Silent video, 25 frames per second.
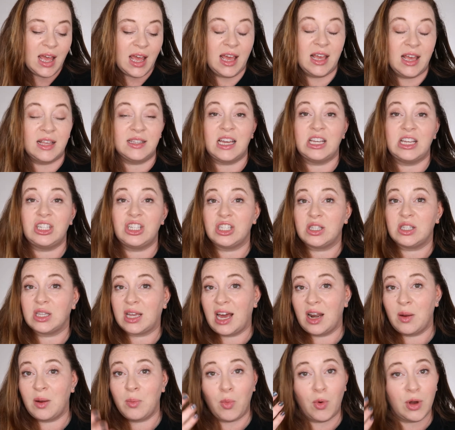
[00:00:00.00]
is I just
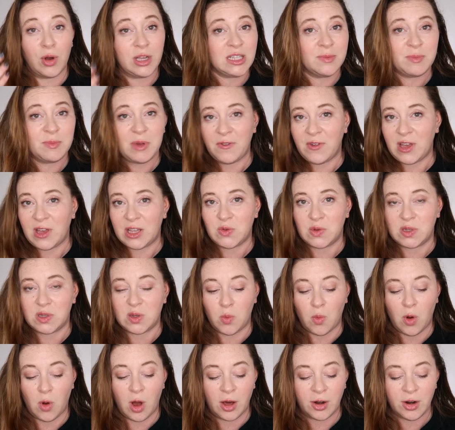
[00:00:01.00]
kind of moisten my face with
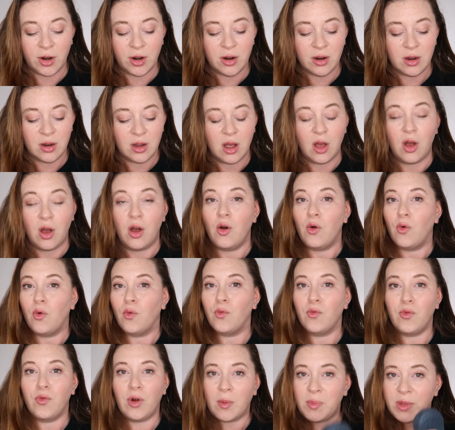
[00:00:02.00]
some water,
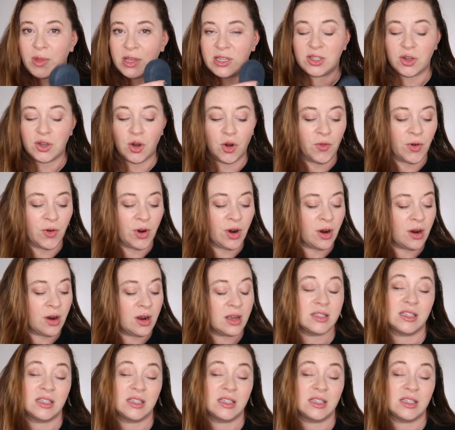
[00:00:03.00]
rub this over.